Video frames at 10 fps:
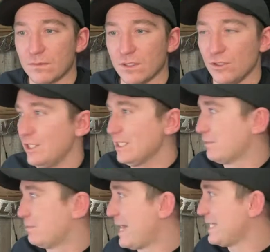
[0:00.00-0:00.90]
Dude, you guys are
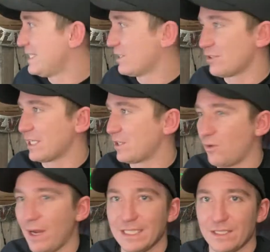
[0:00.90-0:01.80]
buying stickers like
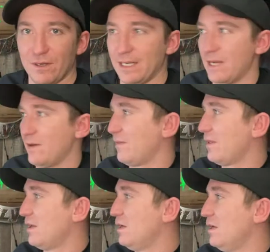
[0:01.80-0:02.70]
crazy right now.
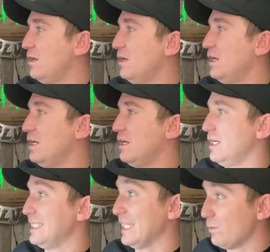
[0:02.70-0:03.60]

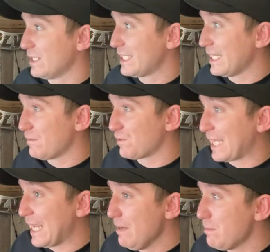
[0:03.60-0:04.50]
Has anyone signed up for
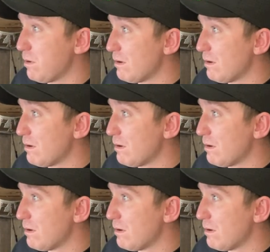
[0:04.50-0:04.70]
camp?